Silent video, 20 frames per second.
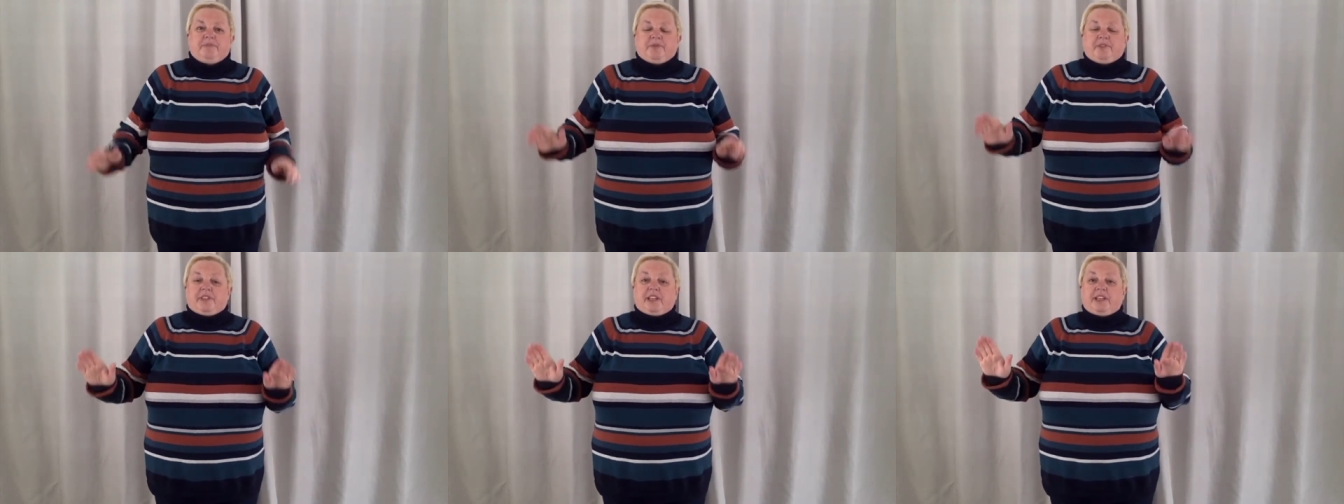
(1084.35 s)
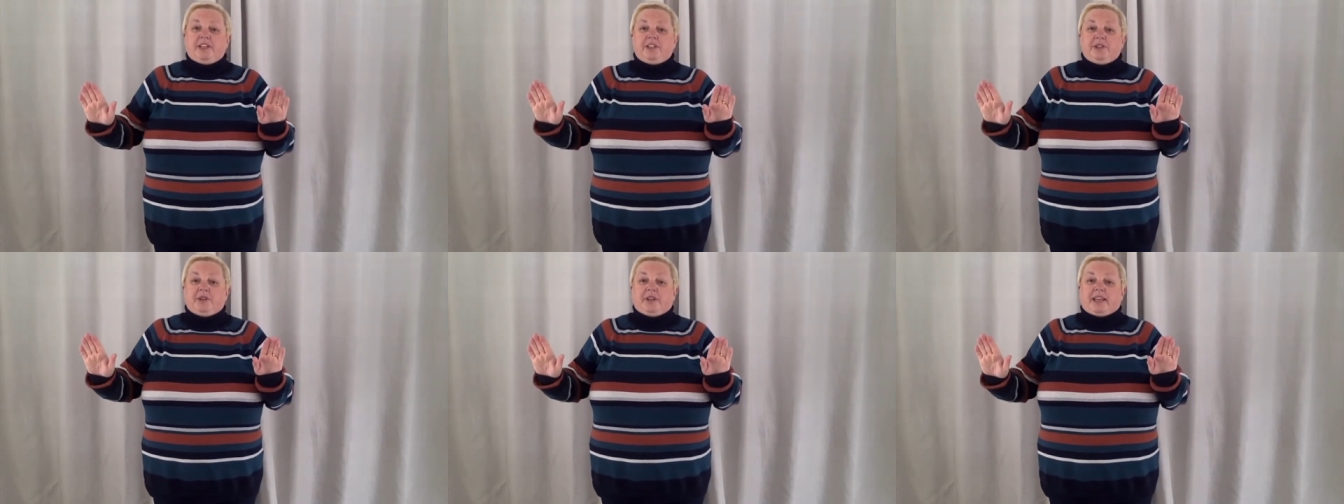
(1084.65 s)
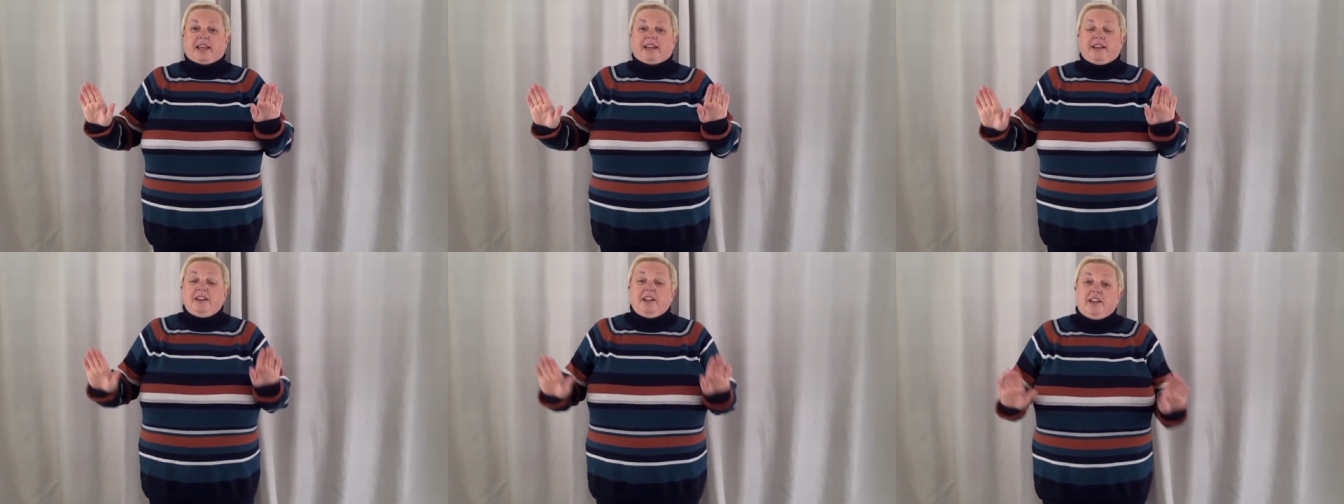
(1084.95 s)
Then you do it
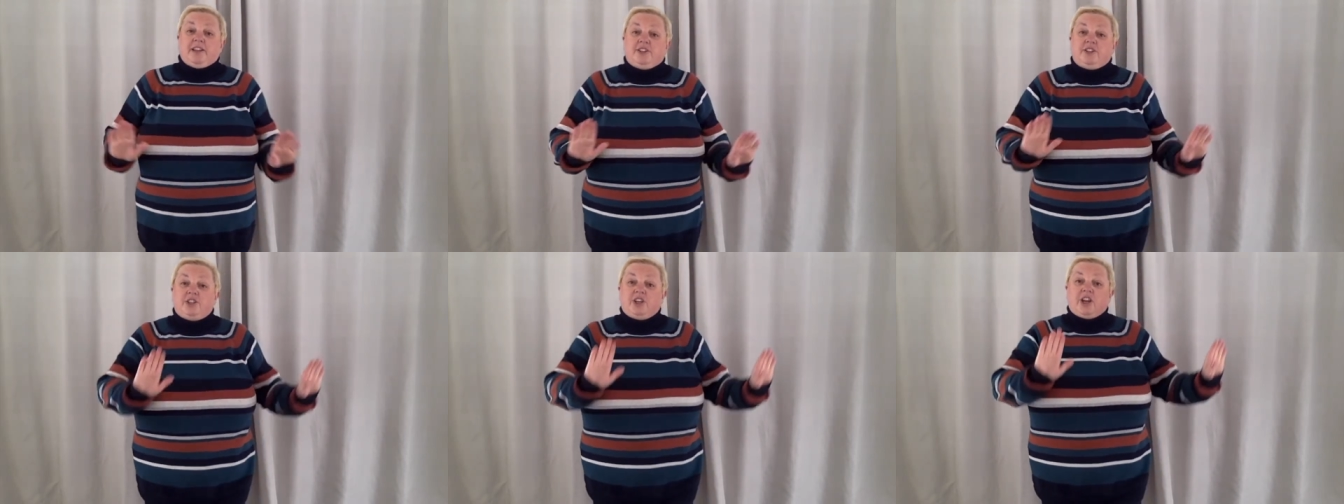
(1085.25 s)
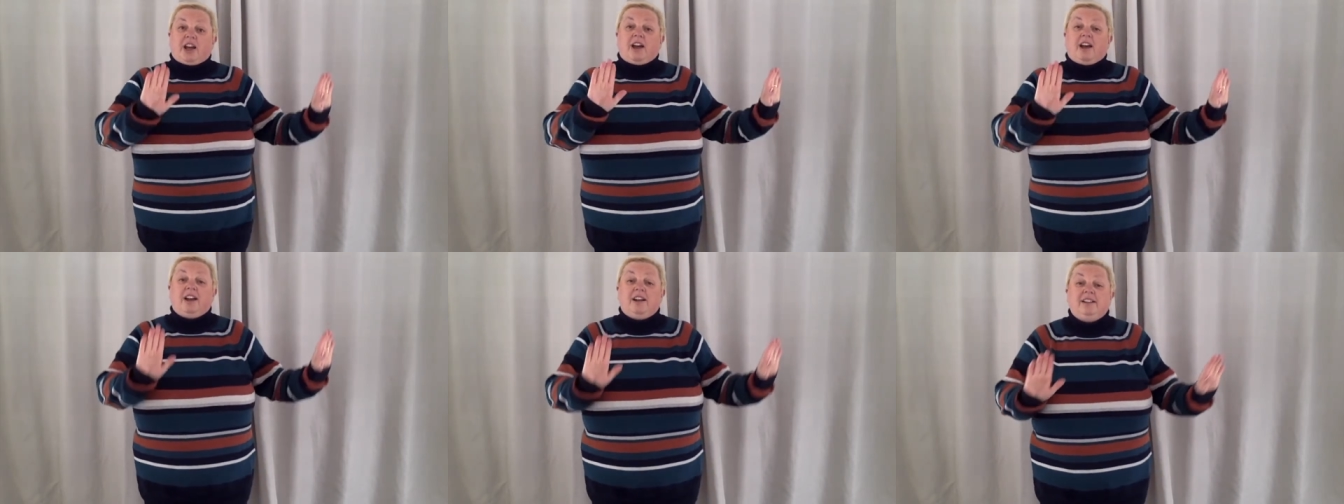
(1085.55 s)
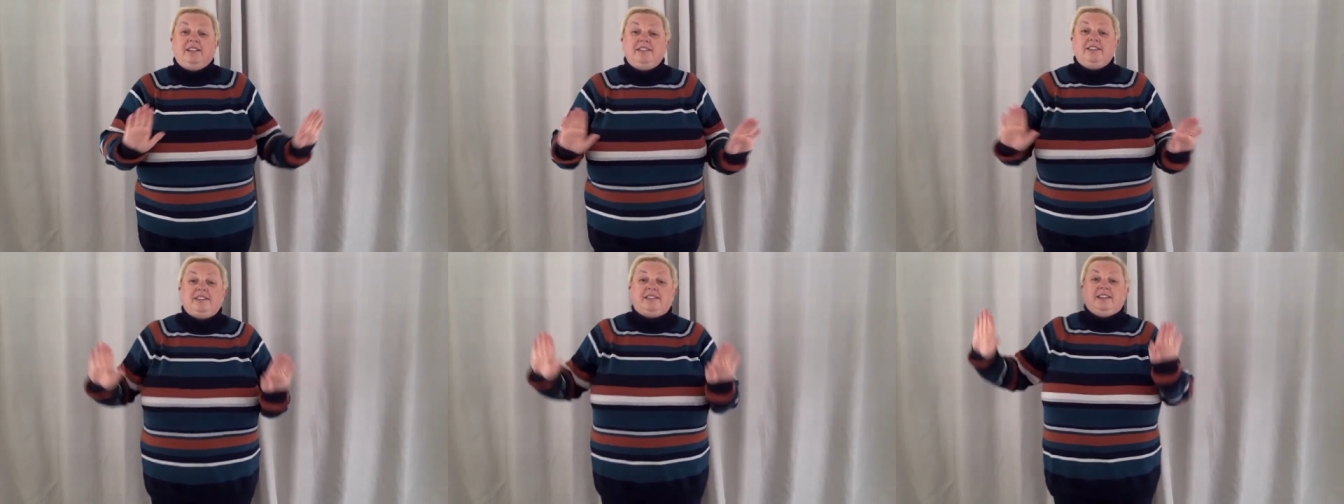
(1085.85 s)
again.
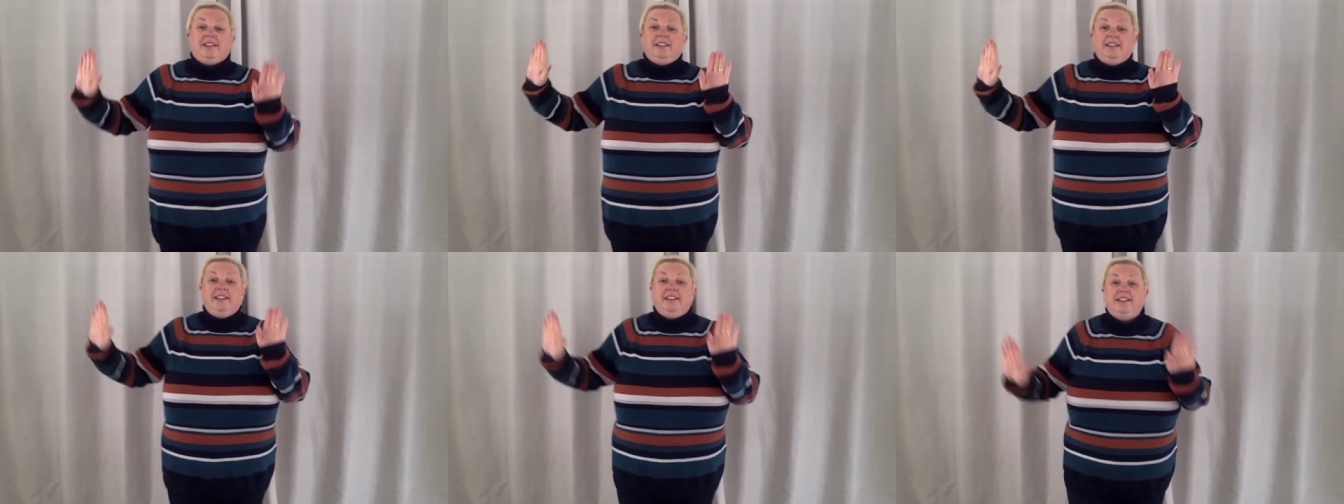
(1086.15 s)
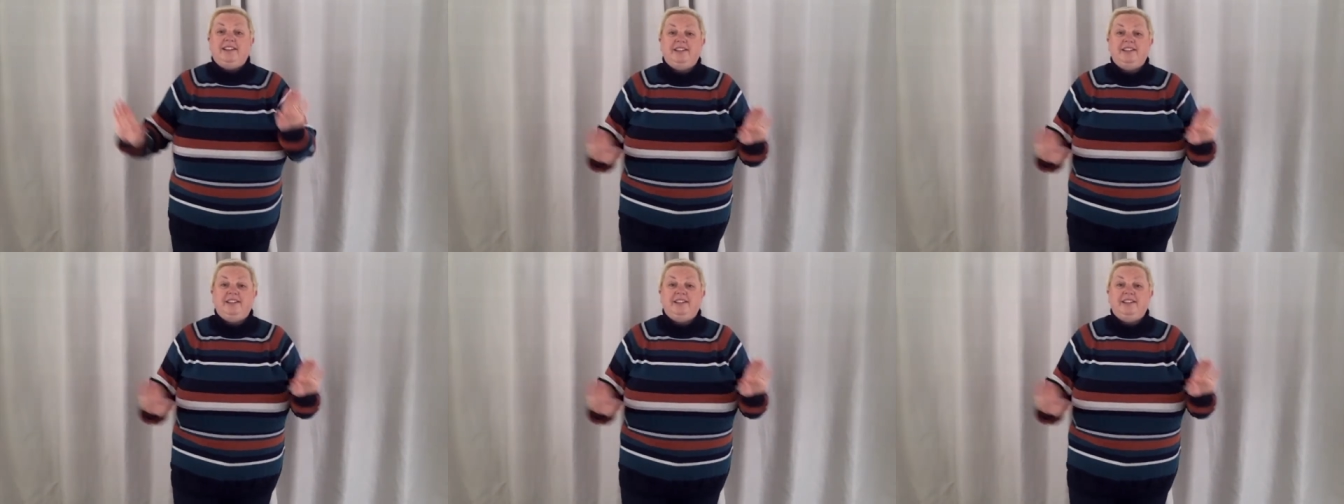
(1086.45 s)
Charleston,